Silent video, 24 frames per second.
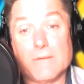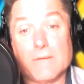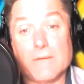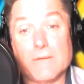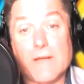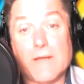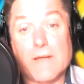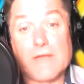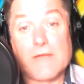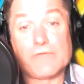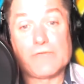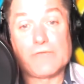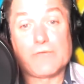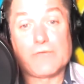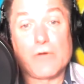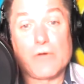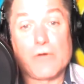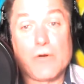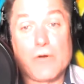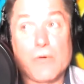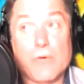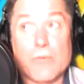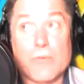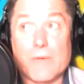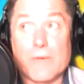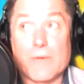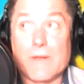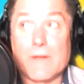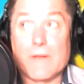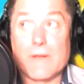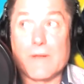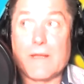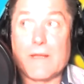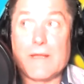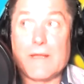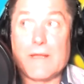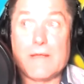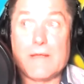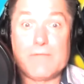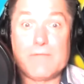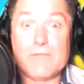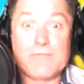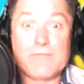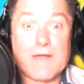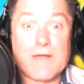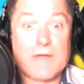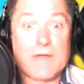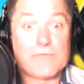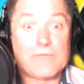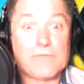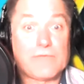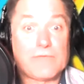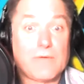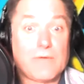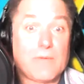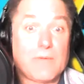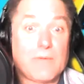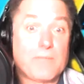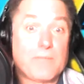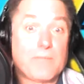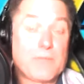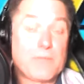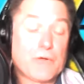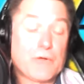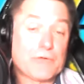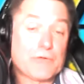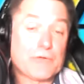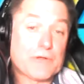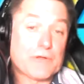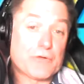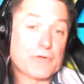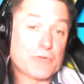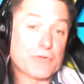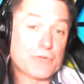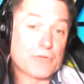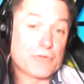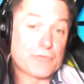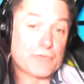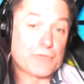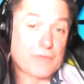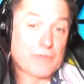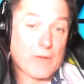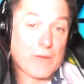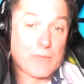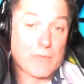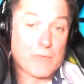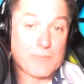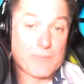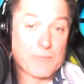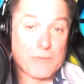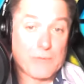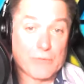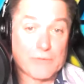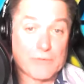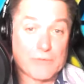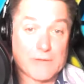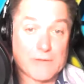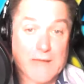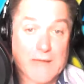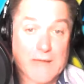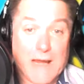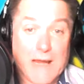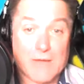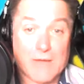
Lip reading: And so he found some building crews that were building,